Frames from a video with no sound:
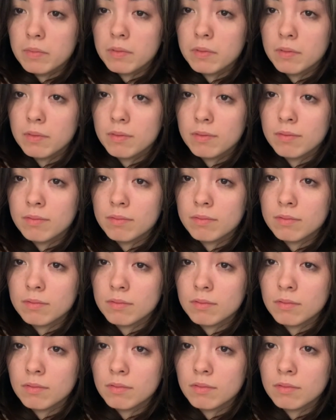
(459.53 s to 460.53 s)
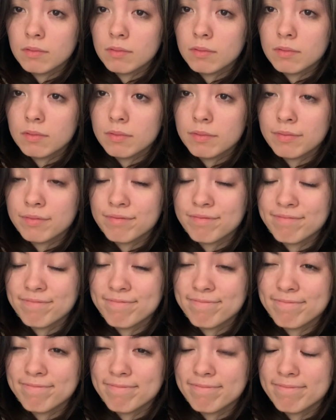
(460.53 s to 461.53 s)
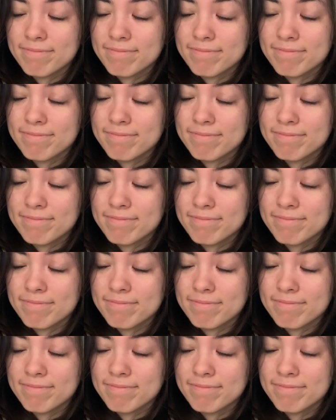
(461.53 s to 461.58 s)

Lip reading: Nothing is said.